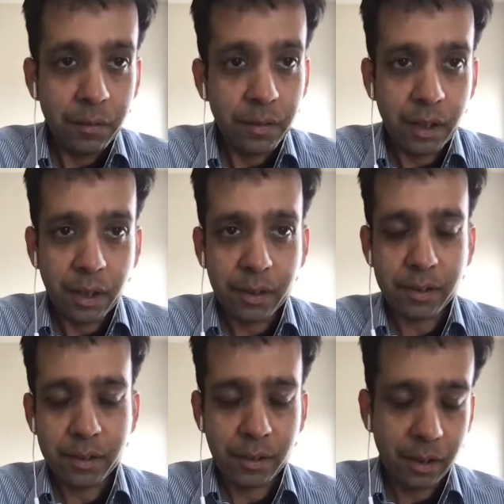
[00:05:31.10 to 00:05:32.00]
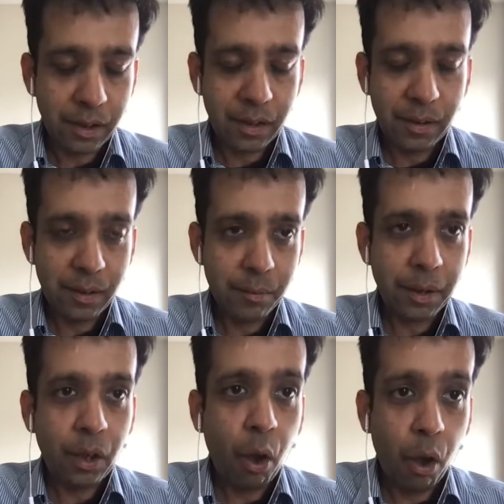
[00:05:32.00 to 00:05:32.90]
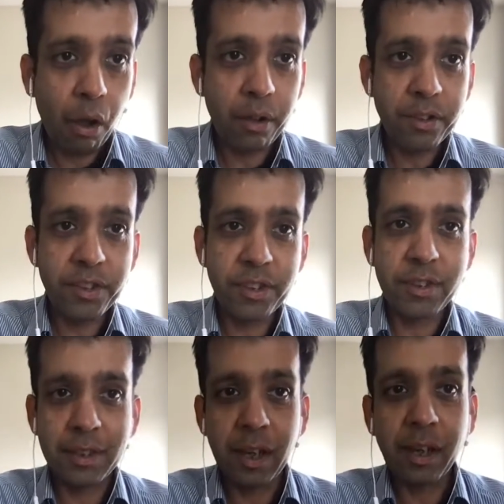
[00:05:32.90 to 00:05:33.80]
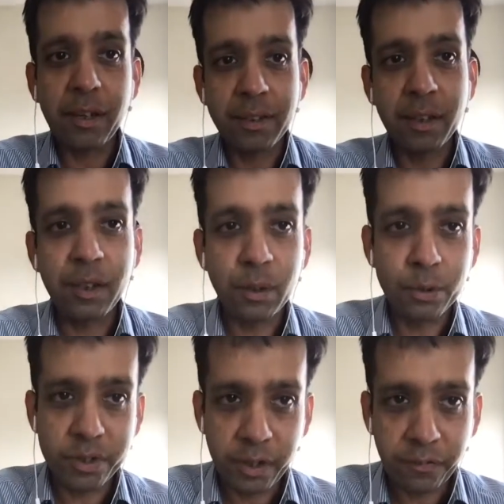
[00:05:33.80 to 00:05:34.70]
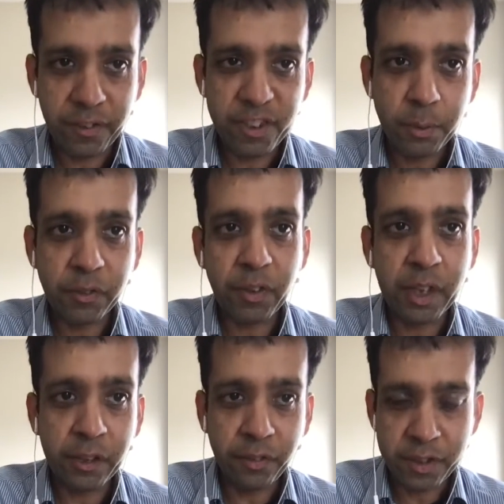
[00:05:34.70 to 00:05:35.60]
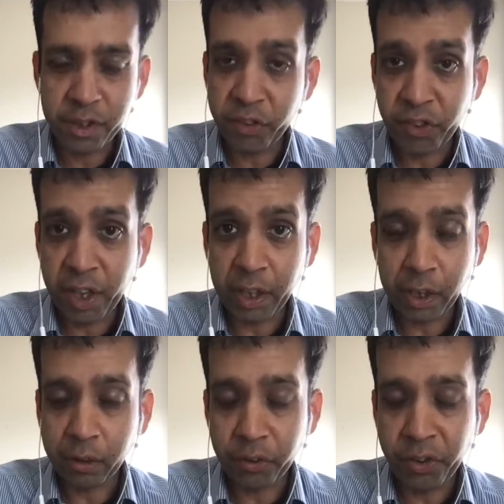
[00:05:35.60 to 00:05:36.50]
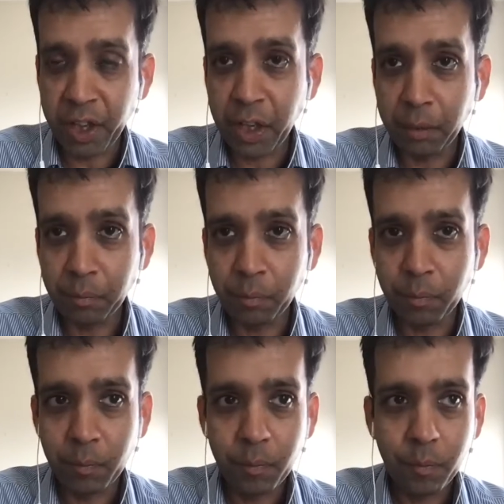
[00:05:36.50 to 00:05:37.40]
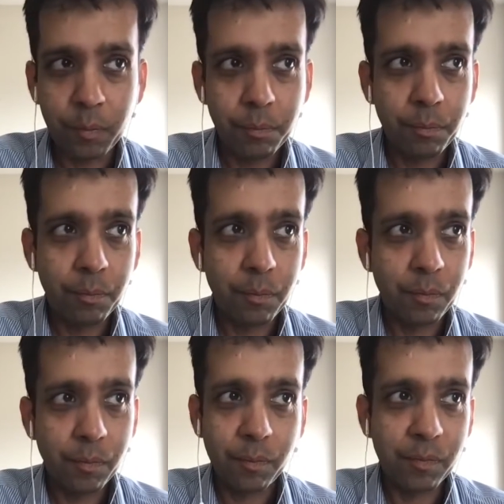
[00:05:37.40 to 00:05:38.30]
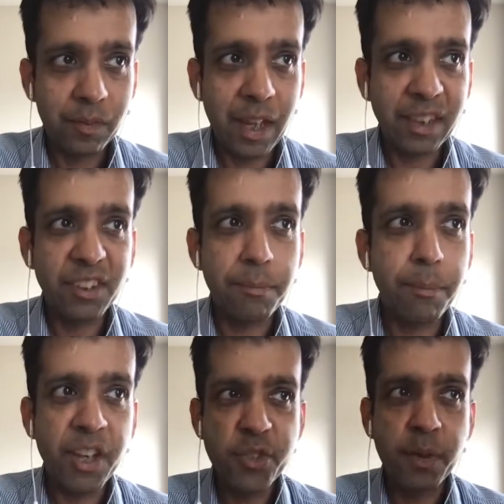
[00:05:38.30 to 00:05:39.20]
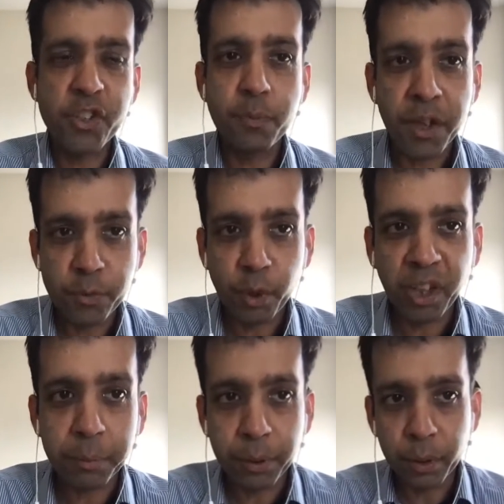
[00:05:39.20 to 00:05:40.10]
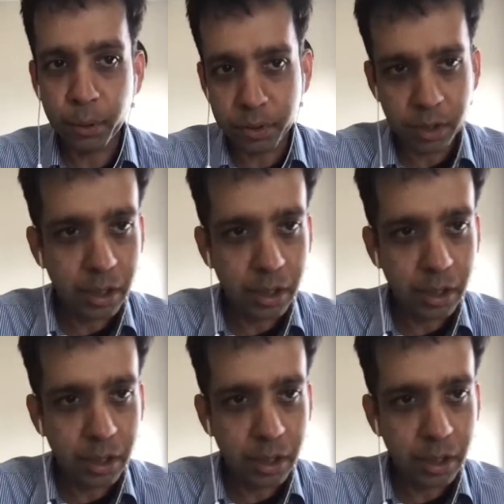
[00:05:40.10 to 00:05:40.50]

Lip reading: it's because there's a huge difference between inference and training. Training takes much more compute.